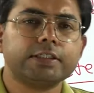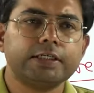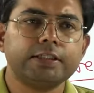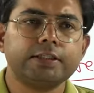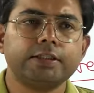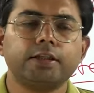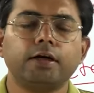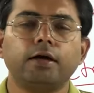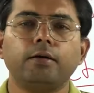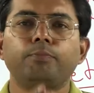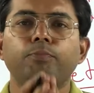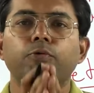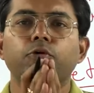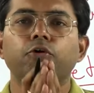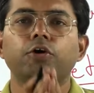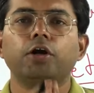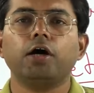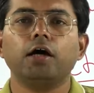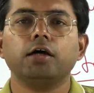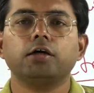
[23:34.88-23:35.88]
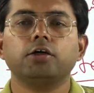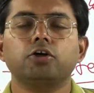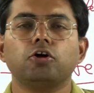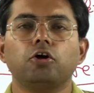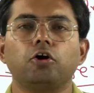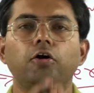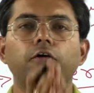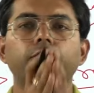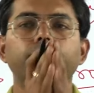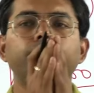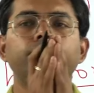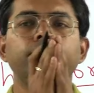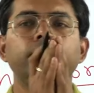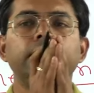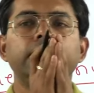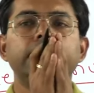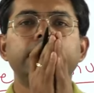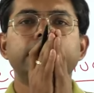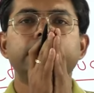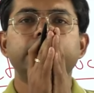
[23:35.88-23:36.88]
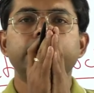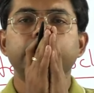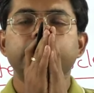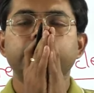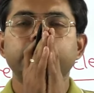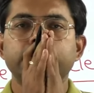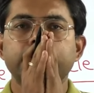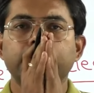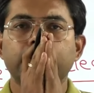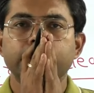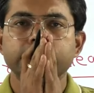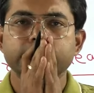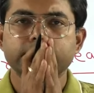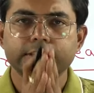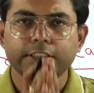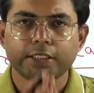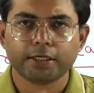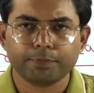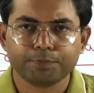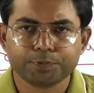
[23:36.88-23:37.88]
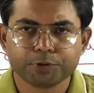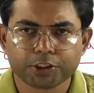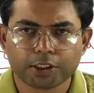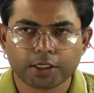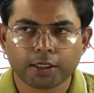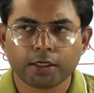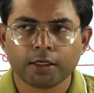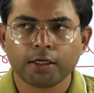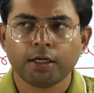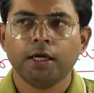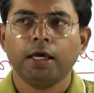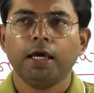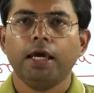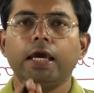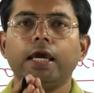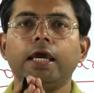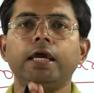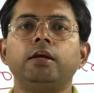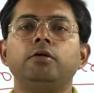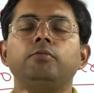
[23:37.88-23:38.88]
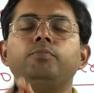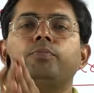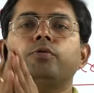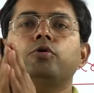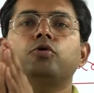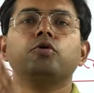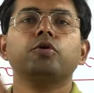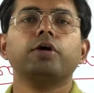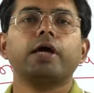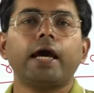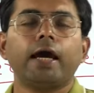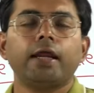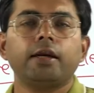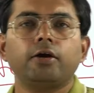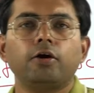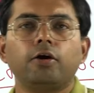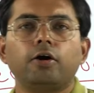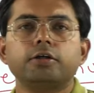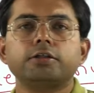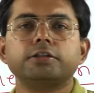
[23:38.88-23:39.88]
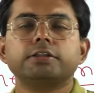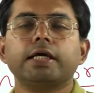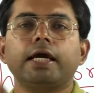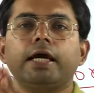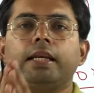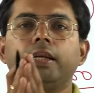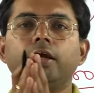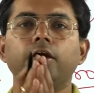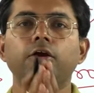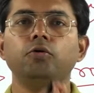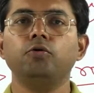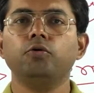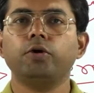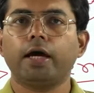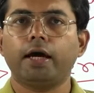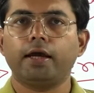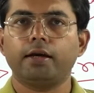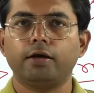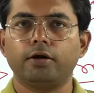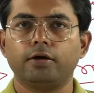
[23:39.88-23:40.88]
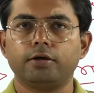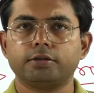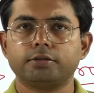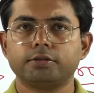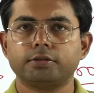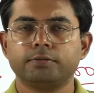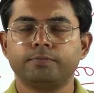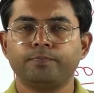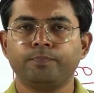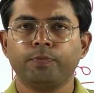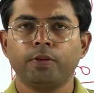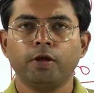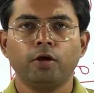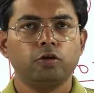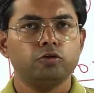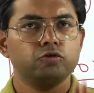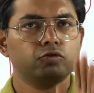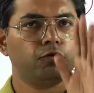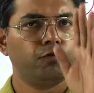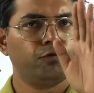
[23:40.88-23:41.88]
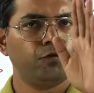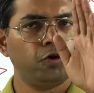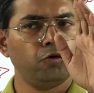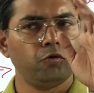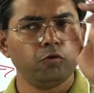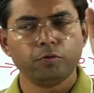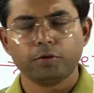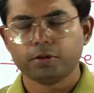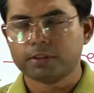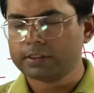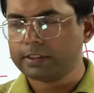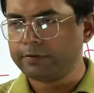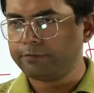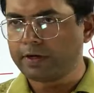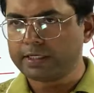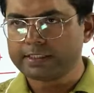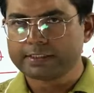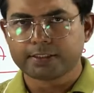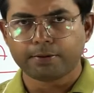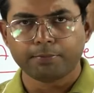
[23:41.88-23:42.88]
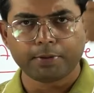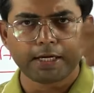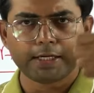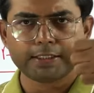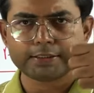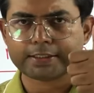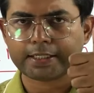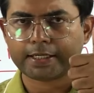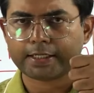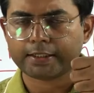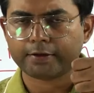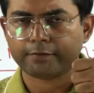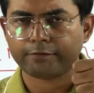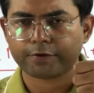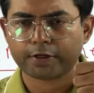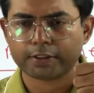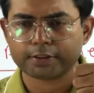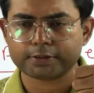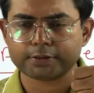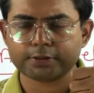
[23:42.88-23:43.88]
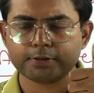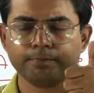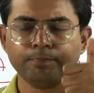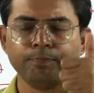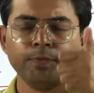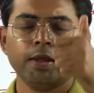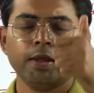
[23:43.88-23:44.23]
in the product of transcription in prokaryotes and eukaryotes. So if I summarize that difference,